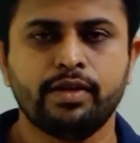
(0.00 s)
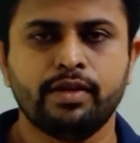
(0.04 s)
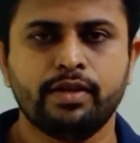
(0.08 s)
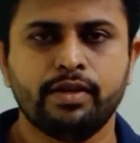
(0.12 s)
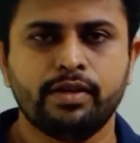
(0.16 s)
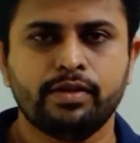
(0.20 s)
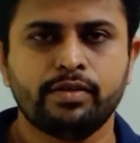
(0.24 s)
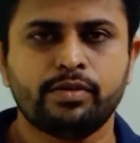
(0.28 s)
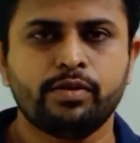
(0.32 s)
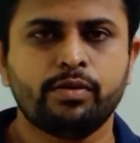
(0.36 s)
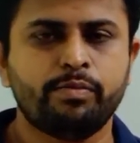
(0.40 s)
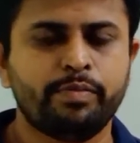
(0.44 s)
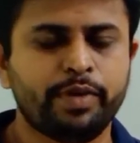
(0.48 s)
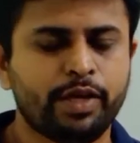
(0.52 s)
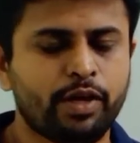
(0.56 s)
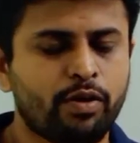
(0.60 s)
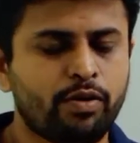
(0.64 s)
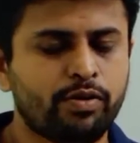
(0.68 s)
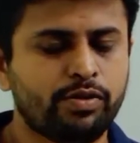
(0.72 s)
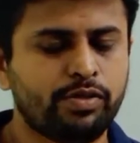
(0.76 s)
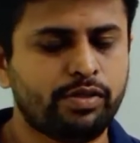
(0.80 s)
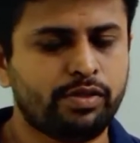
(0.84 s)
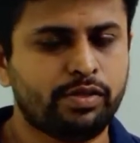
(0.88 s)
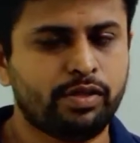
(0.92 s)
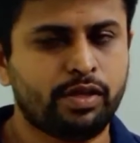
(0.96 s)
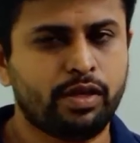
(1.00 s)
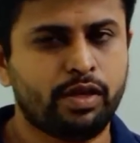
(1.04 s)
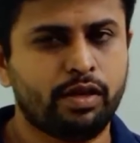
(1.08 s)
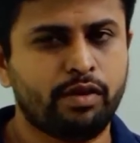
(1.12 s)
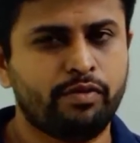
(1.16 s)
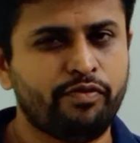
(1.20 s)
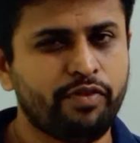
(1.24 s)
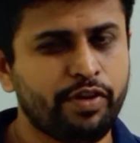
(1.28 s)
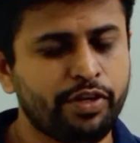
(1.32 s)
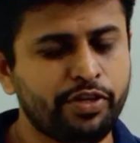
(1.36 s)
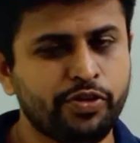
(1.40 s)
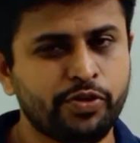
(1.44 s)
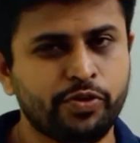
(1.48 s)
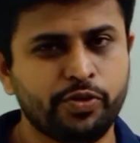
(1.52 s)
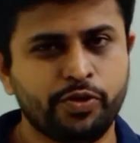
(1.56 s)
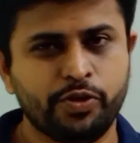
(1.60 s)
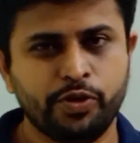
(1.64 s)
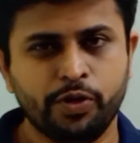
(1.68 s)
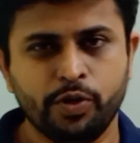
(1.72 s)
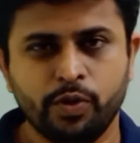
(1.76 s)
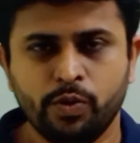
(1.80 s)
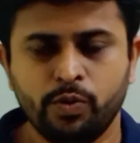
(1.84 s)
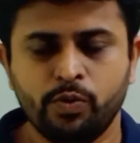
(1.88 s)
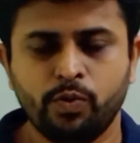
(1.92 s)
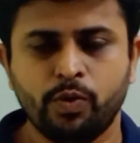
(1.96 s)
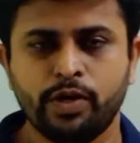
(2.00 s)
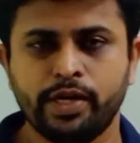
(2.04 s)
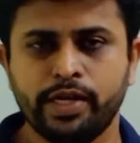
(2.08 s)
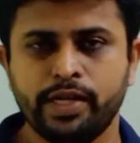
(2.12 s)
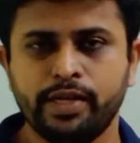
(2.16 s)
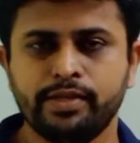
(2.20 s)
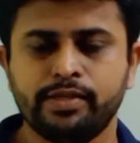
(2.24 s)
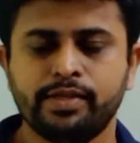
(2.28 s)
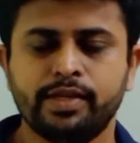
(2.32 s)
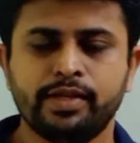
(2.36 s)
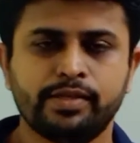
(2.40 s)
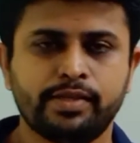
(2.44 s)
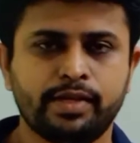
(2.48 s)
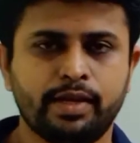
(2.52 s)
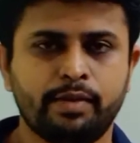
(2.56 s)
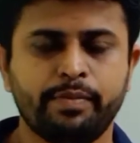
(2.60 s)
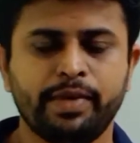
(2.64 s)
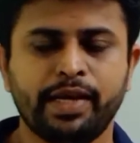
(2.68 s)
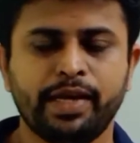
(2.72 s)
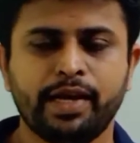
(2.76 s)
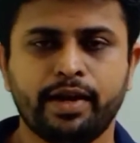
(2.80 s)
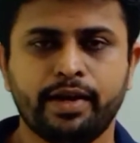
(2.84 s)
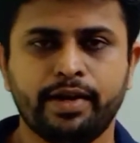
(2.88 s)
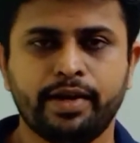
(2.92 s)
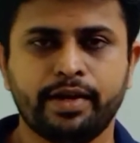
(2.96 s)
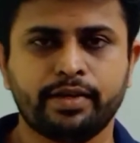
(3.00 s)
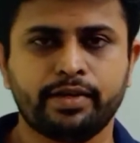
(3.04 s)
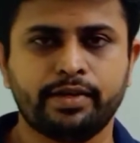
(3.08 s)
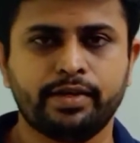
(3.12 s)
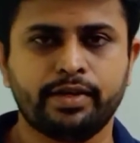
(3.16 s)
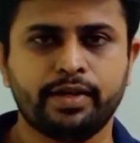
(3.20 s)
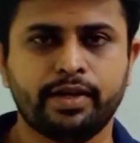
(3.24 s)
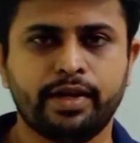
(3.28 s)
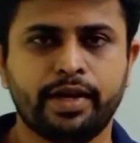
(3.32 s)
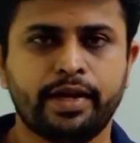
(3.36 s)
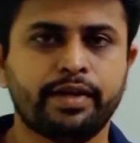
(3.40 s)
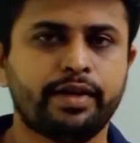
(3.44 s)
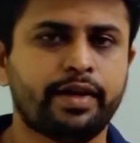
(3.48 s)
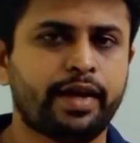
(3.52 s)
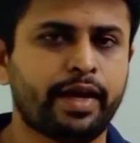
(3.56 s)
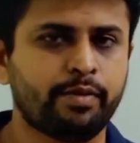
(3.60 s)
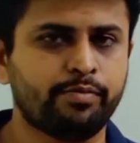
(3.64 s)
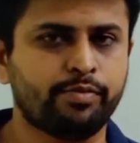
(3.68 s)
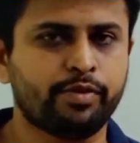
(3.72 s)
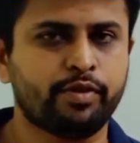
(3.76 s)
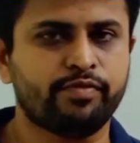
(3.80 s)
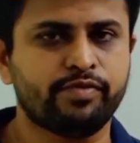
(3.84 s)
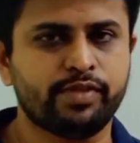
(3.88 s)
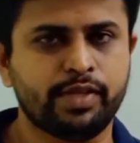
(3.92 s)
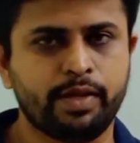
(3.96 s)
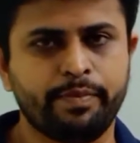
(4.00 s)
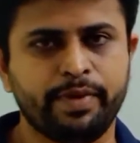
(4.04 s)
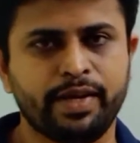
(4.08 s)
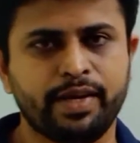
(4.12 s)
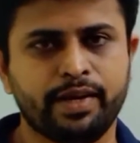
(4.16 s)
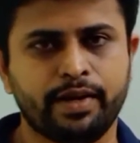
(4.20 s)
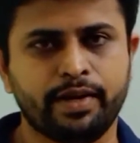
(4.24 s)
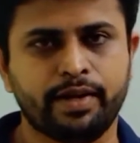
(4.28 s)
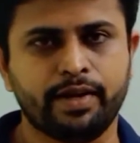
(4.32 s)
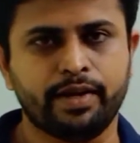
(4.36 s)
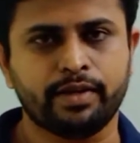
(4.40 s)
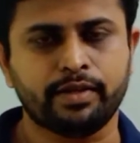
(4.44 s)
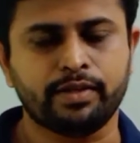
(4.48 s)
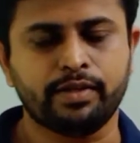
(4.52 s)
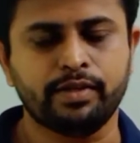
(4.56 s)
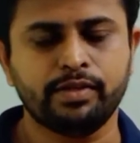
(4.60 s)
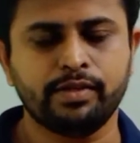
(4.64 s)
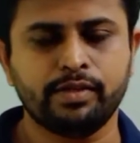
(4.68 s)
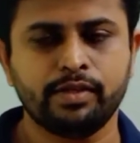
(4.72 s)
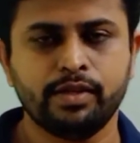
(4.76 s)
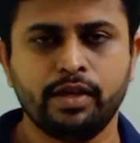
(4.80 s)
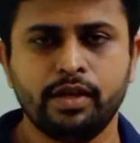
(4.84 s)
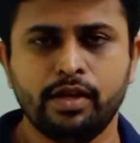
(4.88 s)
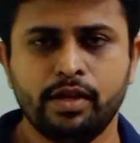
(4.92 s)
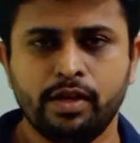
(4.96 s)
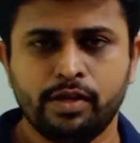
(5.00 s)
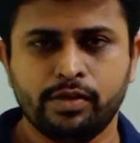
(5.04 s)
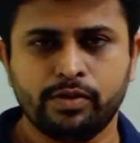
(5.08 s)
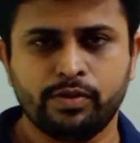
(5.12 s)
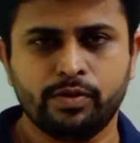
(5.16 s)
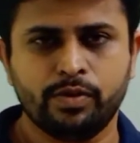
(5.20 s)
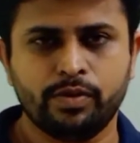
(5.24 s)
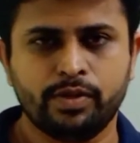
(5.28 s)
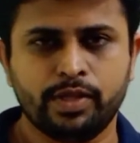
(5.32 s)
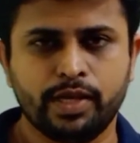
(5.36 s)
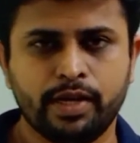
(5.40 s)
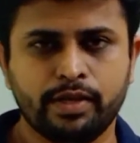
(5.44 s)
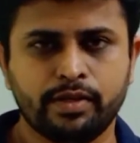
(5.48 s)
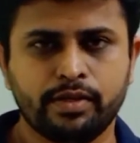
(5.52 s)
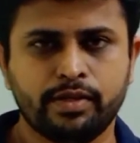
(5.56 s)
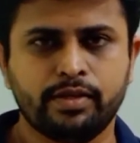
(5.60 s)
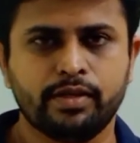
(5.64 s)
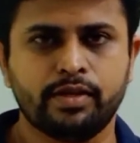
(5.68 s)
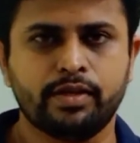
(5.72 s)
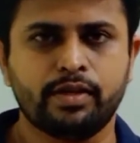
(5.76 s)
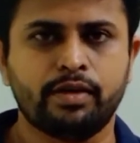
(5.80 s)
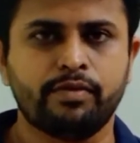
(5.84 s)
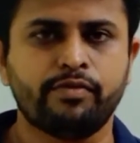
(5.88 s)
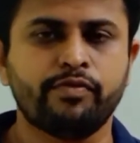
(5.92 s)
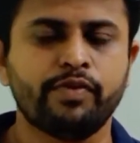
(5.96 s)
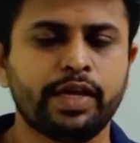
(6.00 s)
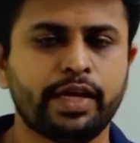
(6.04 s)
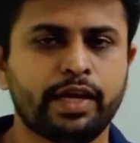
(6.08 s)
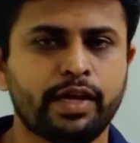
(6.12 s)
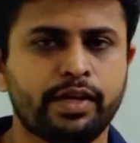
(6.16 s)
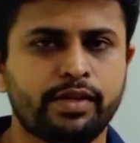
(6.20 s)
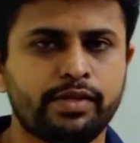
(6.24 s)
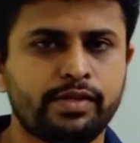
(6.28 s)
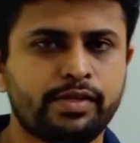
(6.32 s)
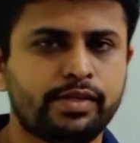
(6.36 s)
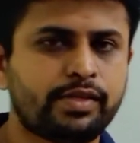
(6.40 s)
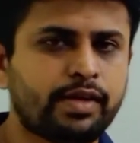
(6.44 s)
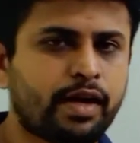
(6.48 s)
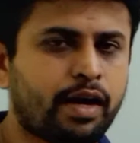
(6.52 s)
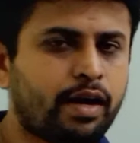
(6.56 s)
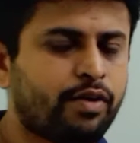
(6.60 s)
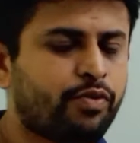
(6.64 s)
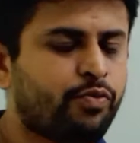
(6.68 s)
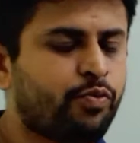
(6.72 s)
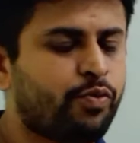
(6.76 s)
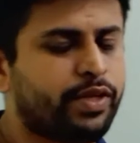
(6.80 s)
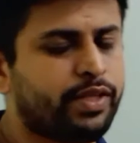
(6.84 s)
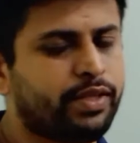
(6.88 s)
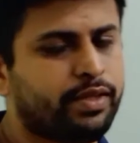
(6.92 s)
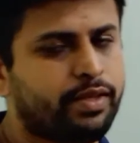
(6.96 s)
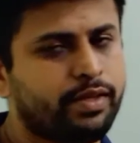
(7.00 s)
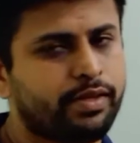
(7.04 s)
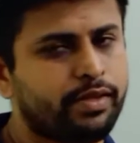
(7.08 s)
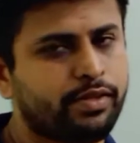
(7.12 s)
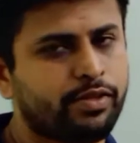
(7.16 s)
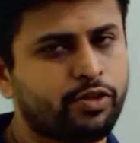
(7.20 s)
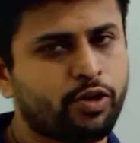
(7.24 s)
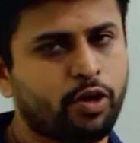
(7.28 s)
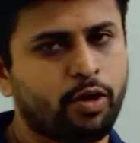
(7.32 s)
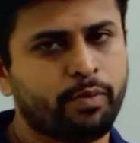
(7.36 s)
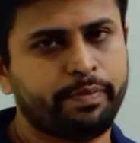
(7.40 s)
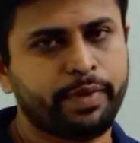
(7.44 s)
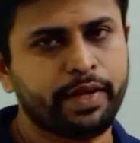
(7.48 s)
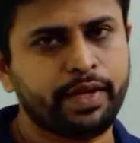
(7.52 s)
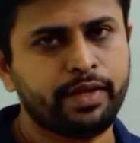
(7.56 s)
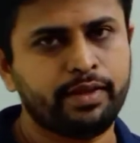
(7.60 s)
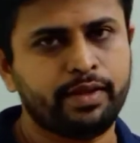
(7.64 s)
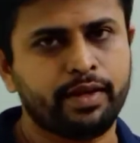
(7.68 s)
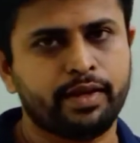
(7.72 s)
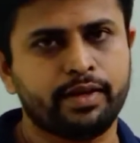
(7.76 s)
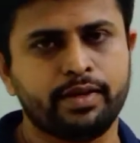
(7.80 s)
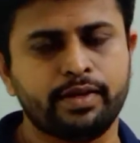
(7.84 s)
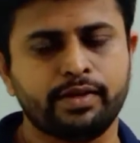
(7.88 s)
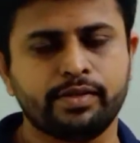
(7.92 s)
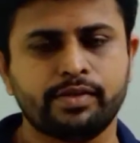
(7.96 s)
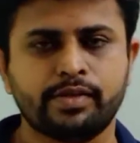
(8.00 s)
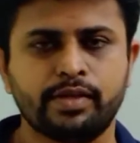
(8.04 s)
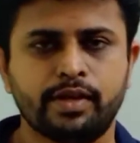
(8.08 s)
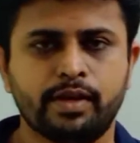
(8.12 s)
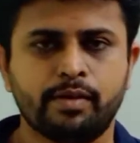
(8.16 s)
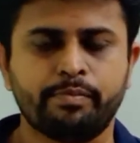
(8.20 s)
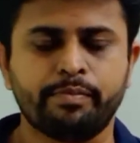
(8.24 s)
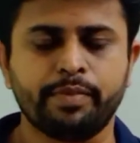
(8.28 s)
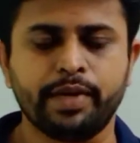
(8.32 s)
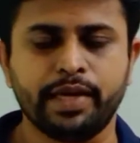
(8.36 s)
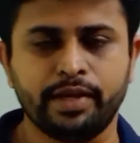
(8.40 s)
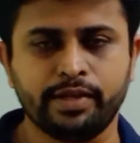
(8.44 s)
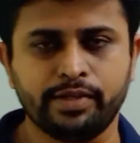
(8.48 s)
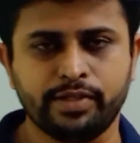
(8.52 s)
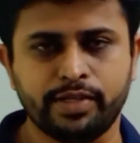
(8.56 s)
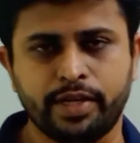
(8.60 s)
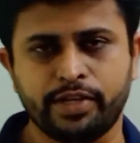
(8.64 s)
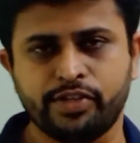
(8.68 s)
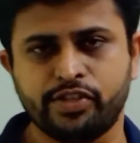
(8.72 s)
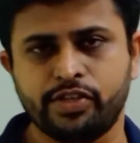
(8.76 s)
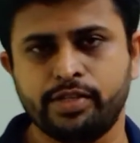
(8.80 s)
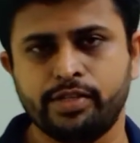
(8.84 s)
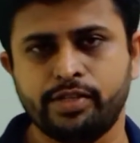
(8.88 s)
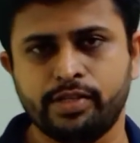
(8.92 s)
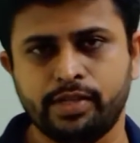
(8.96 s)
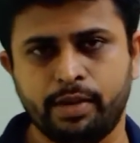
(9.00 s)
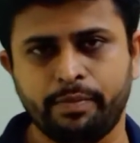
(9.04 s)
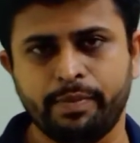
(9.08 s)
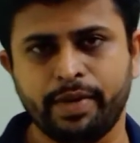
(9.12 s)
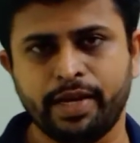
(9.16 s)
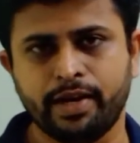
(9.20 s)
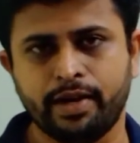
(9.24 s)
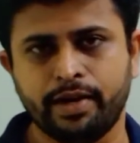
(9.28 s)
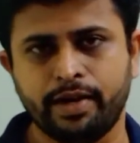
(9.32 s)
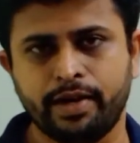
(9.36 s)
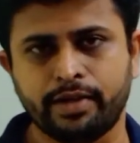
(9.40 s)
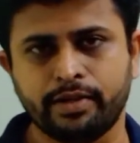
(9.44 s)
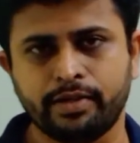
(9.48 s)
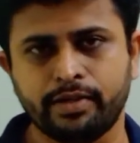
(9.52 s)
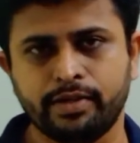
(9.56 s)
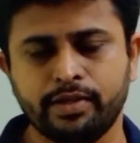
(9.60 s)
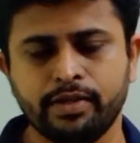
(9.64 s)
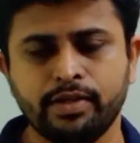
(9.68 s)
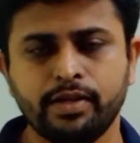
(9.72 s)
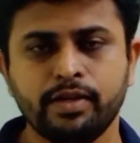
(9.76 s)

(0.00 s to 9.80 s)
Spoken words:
So because we should know what is a semiconductor and types of semiconductors, so that we can start with this topic, that is PN junction semiconductor